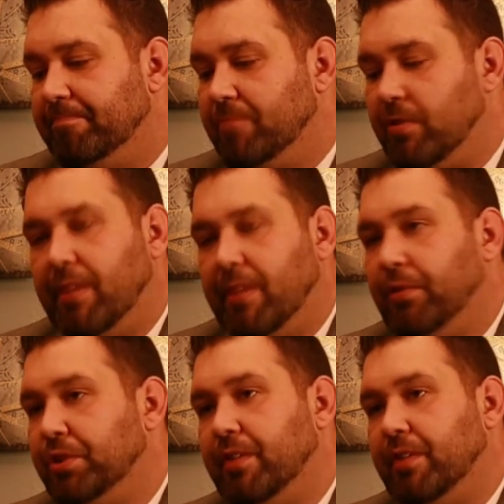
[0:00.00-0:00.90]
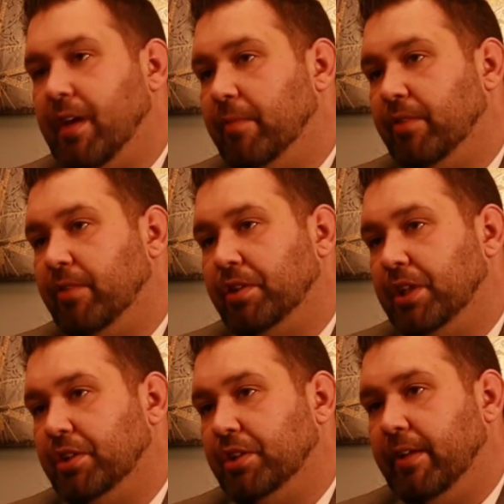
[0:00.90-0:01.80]
just the evolution of time is going to
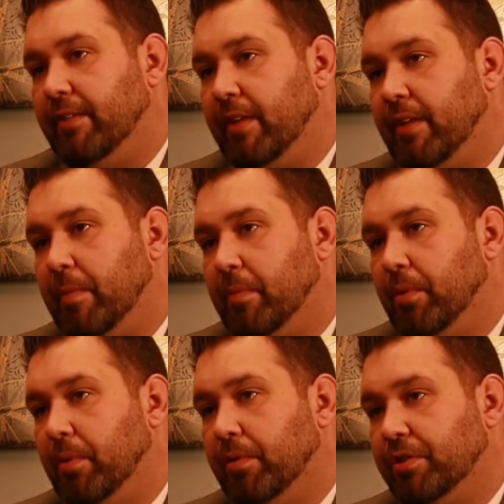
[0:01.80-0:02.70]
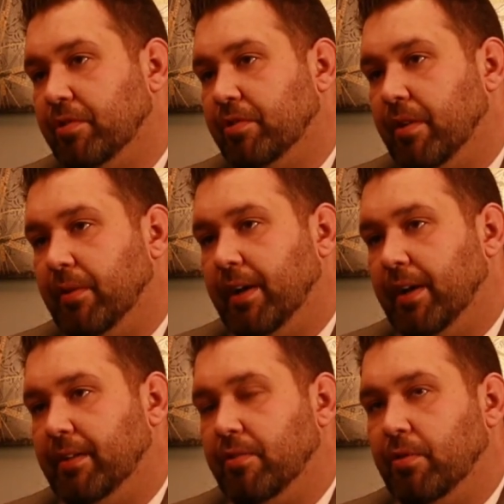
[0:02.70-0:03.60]
change the landscape of the brokerage on long
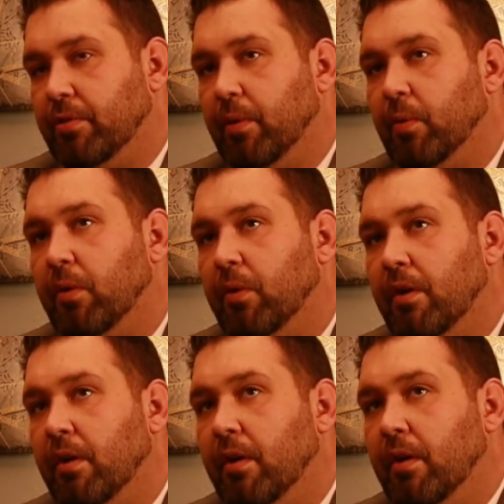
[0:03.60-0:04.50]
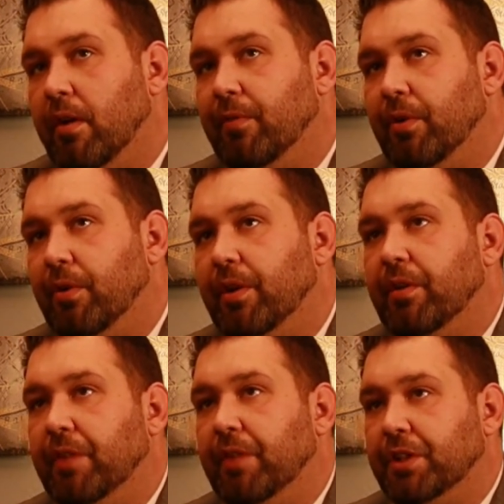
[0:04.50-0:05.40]
island so if you're a
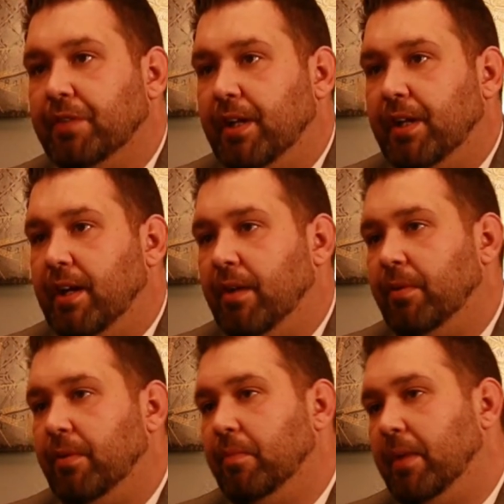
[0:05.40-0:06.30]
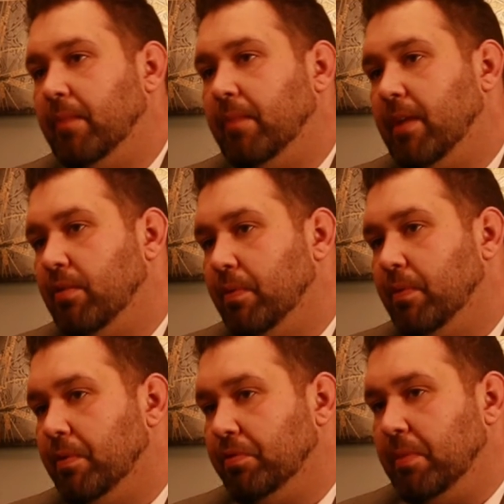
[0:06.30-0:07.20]
younger agent right now and you're picking
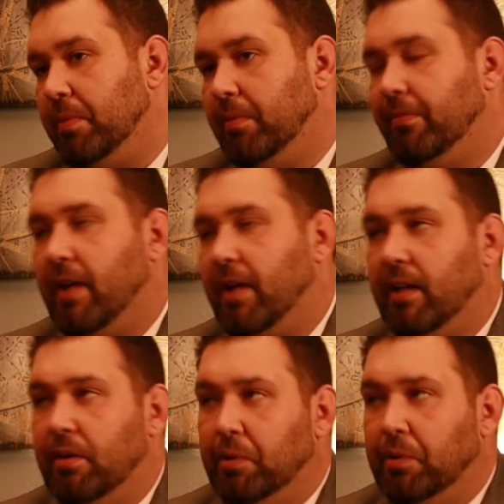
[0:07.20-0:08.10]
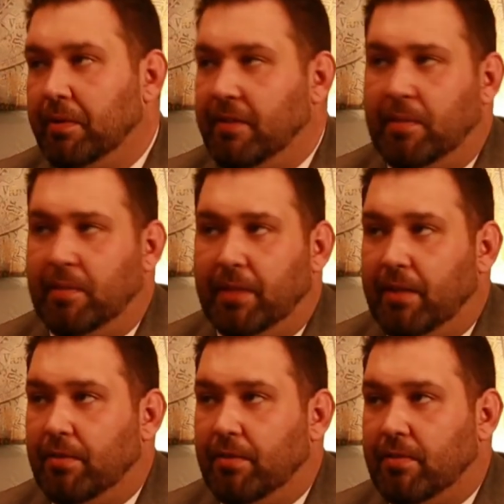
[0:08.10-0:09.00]
mentors and people to follow and team
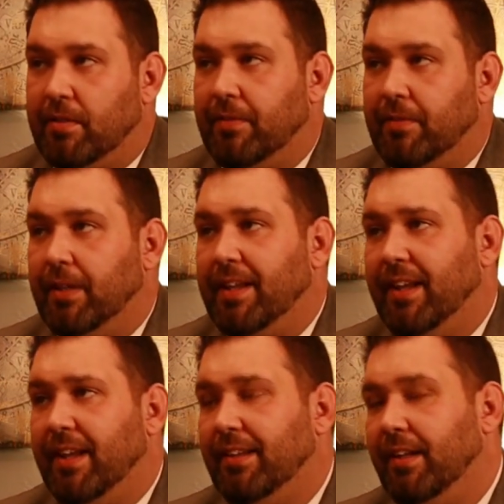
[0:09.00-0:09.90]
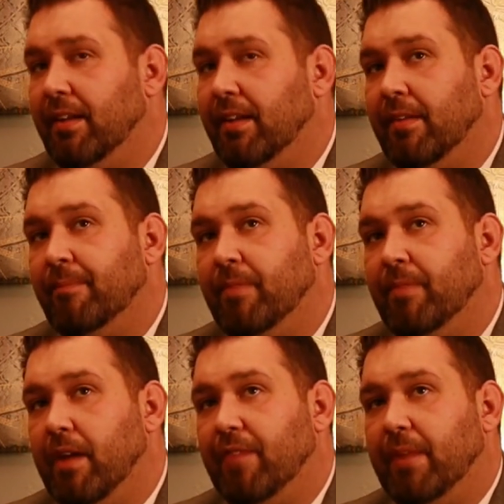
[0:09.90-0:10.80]
leaders and stuff like that like
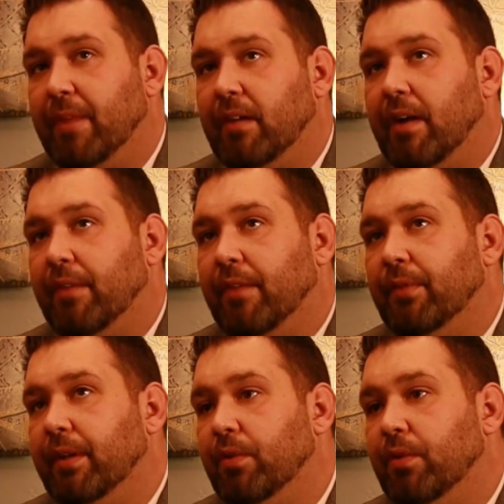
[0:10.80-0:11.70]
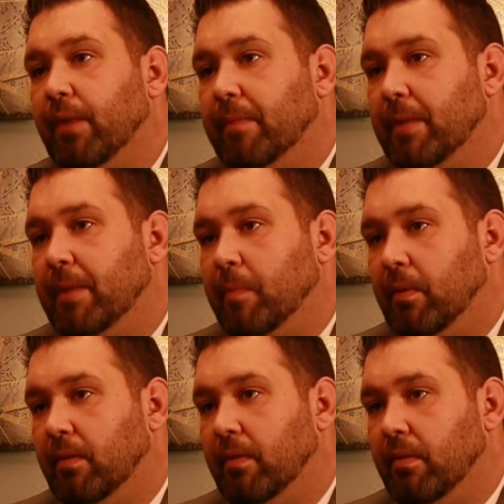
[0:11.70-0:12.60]
i've met a lot of really great
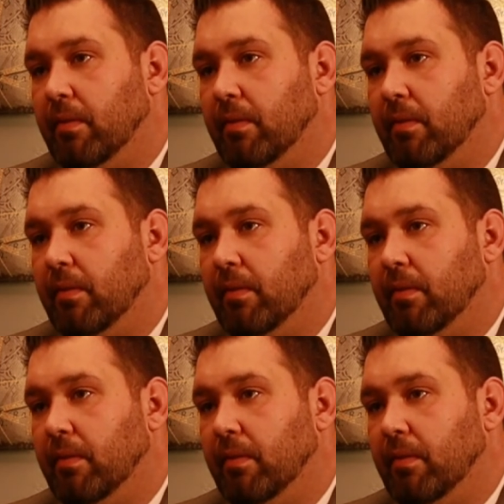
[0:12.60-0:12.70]
people